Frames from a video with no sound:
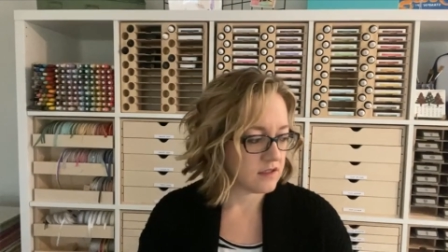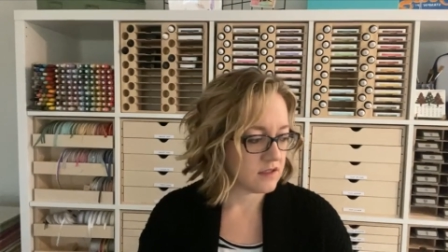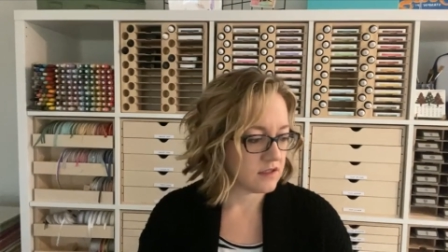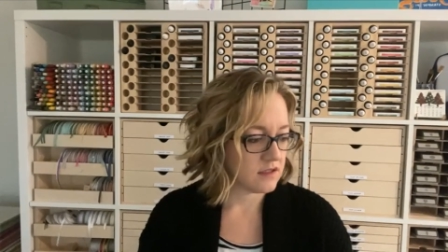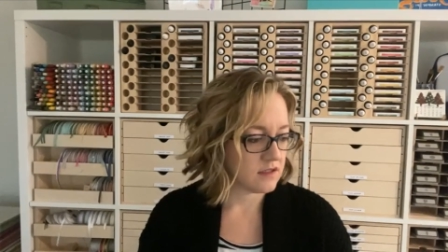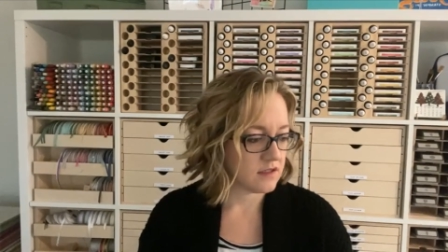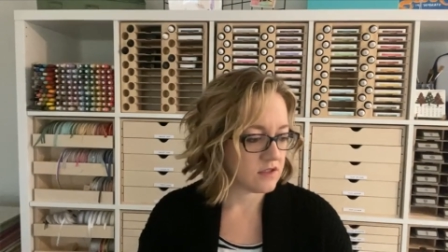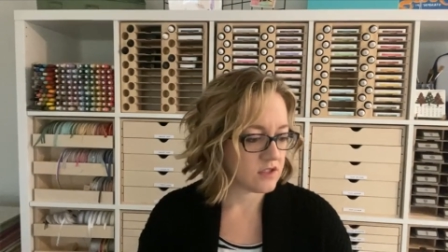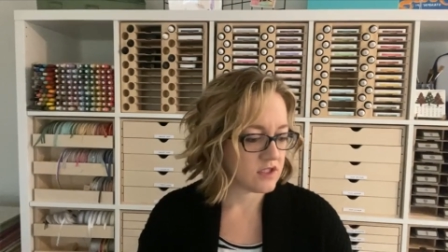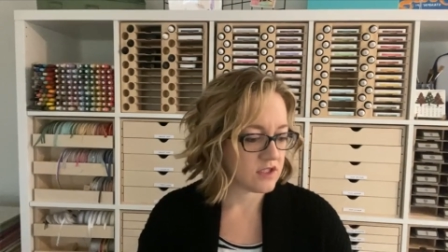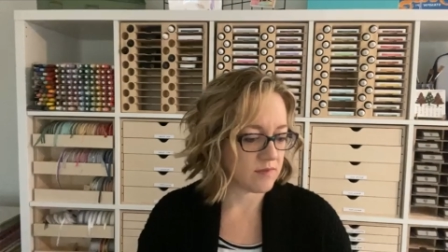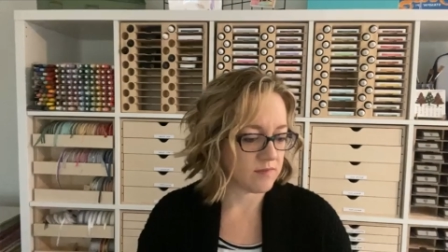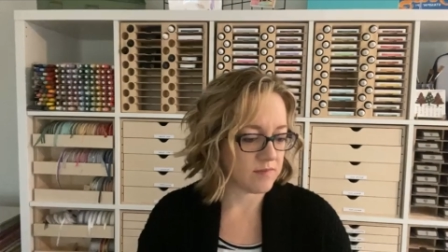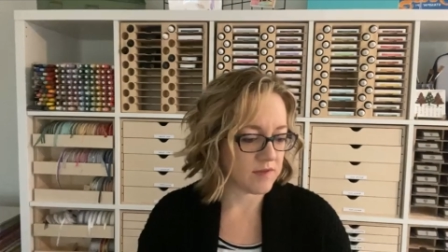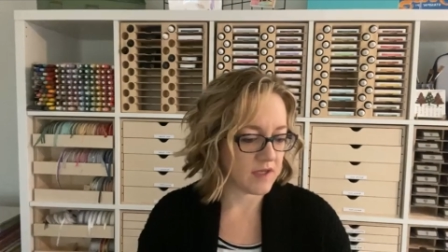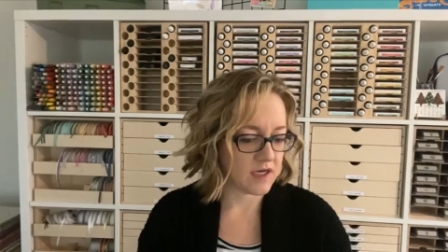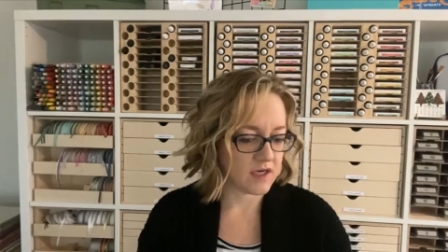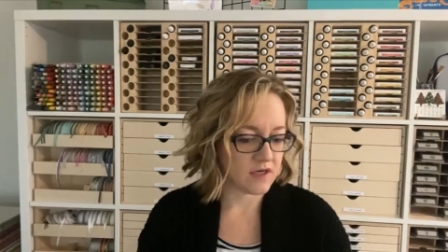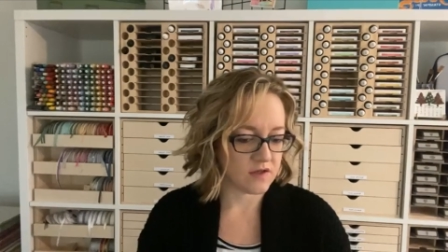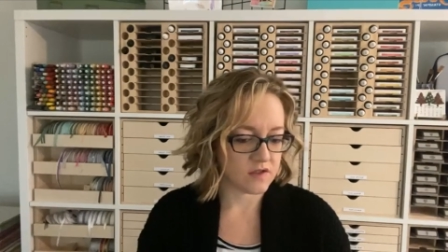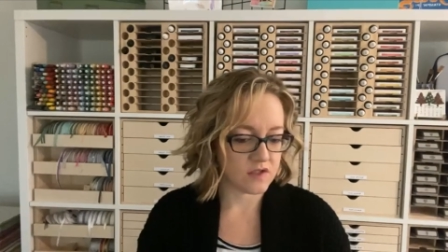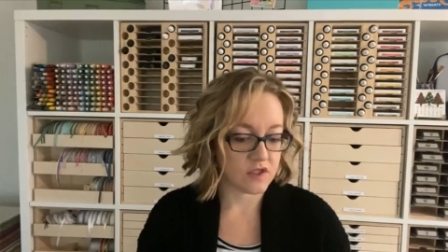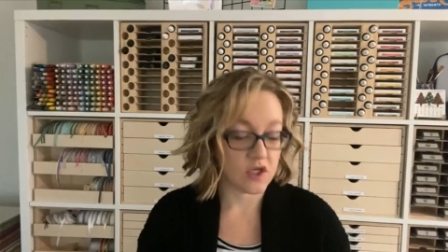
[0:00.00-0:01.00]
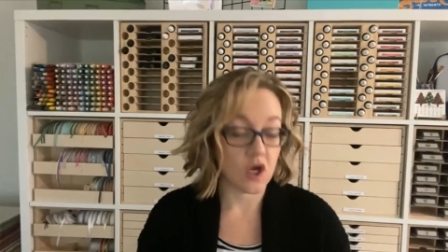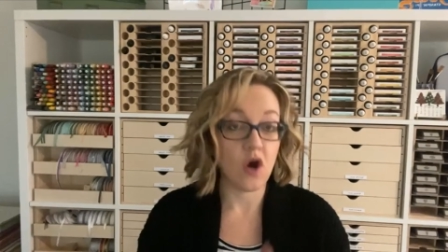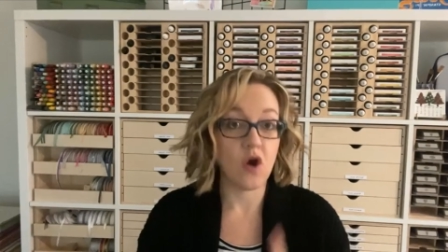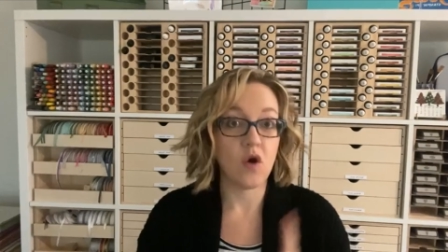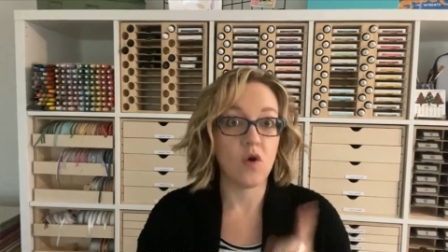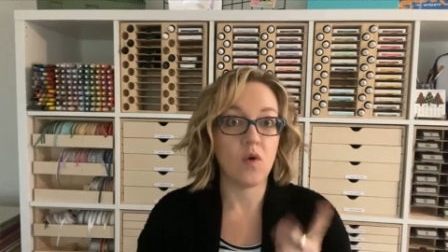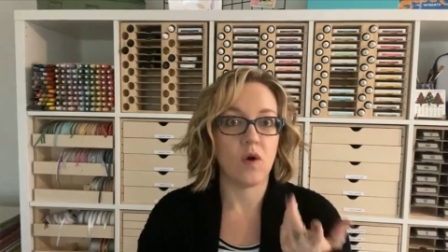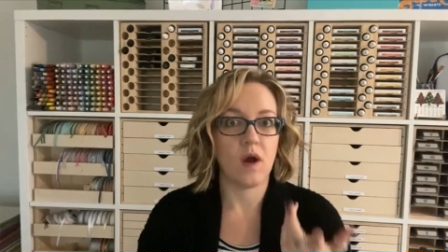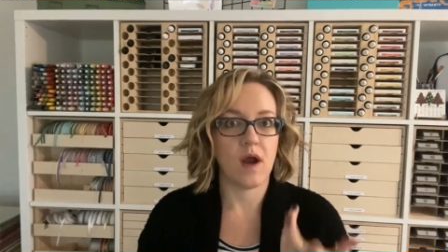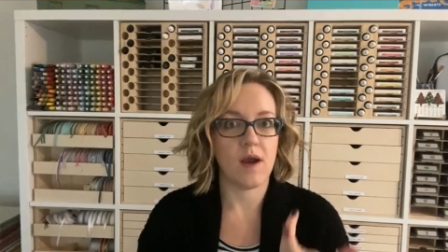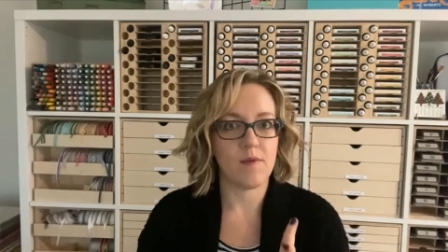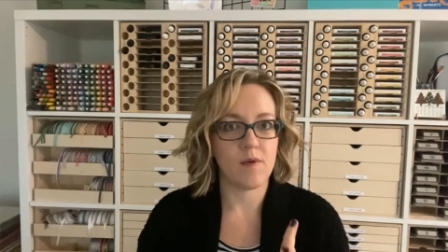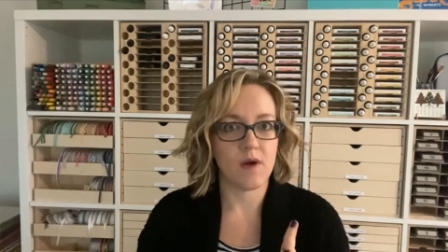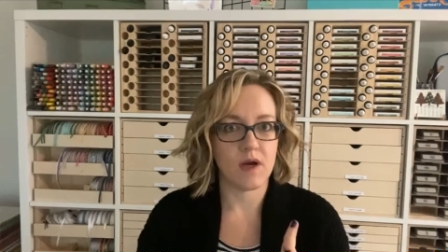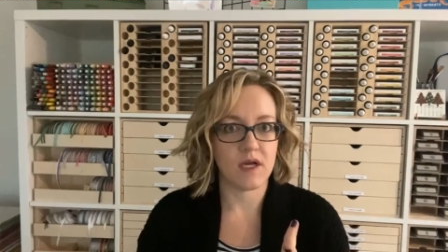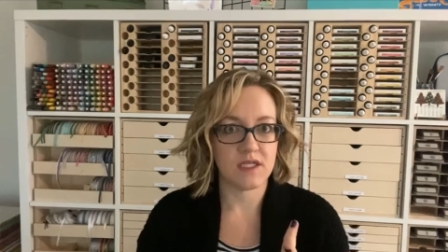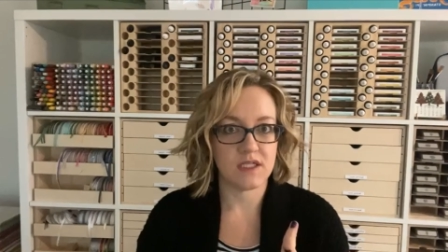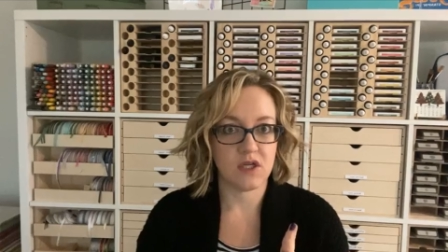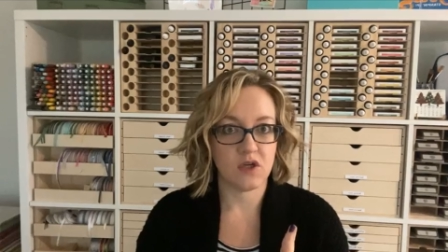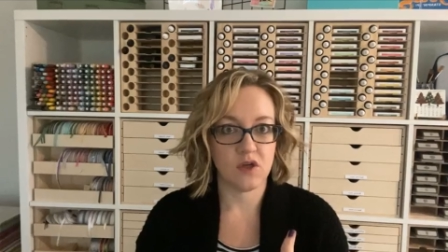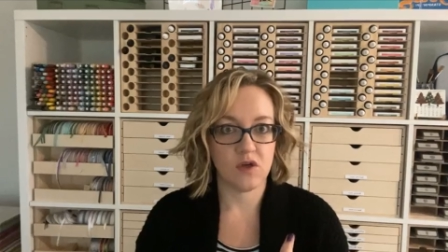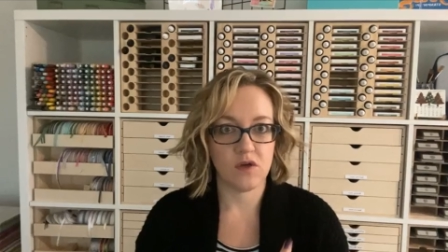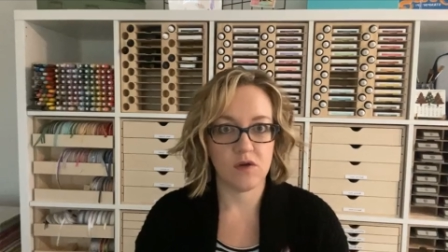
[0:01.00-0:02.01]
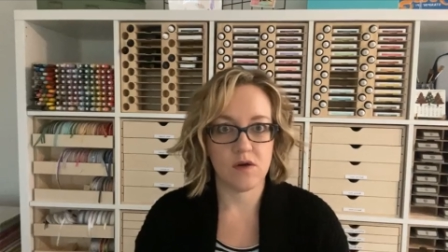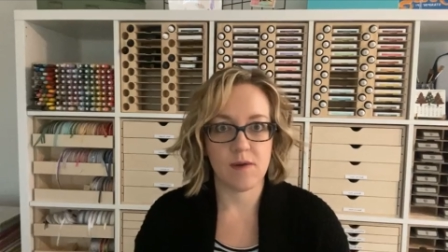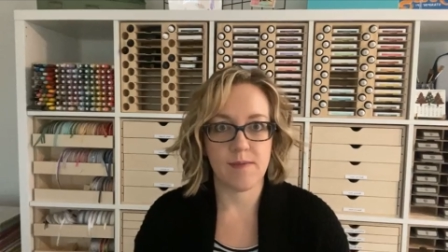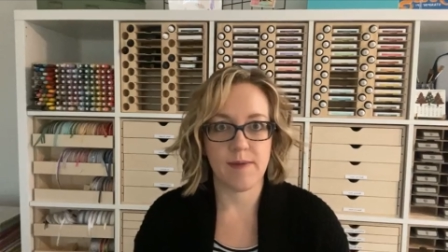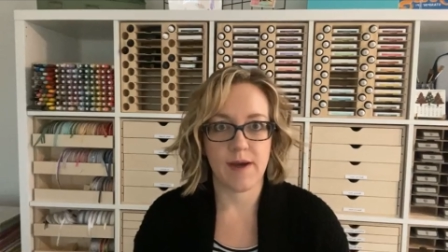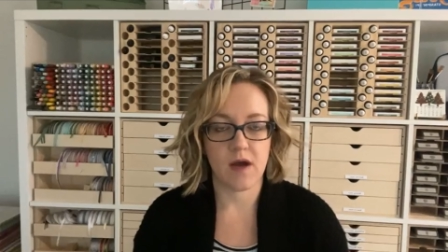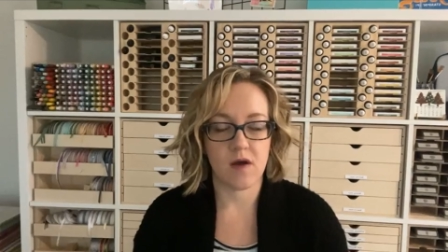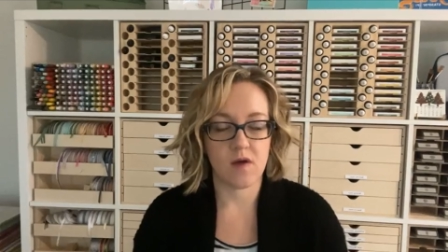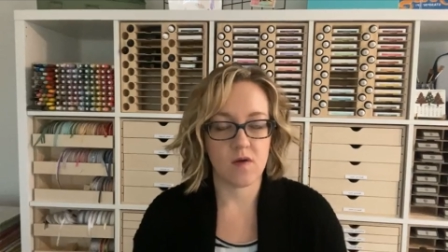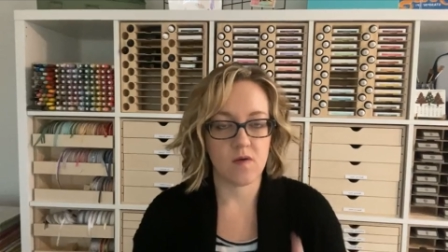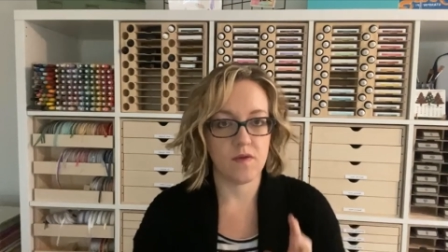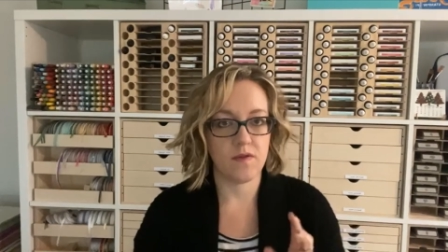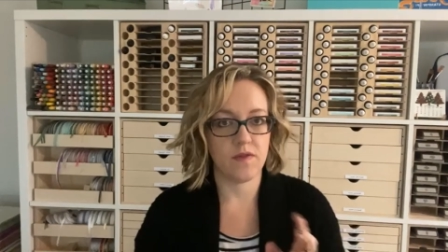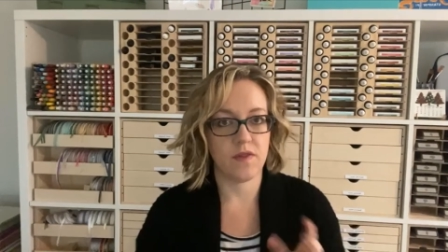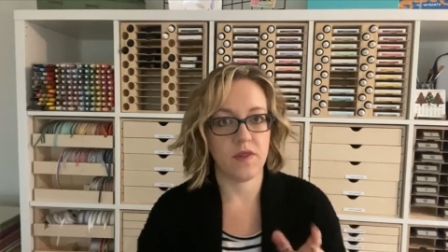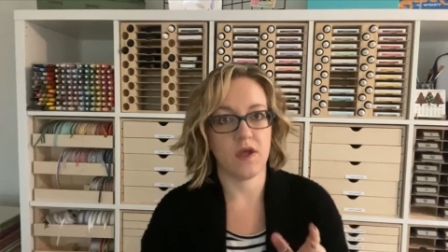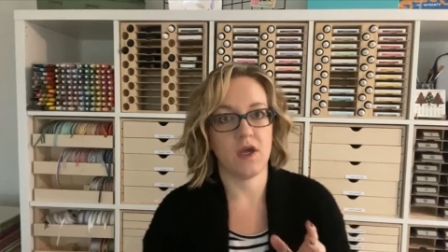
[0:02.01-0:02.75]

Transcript: there's something else. Oh, I want to tell you about the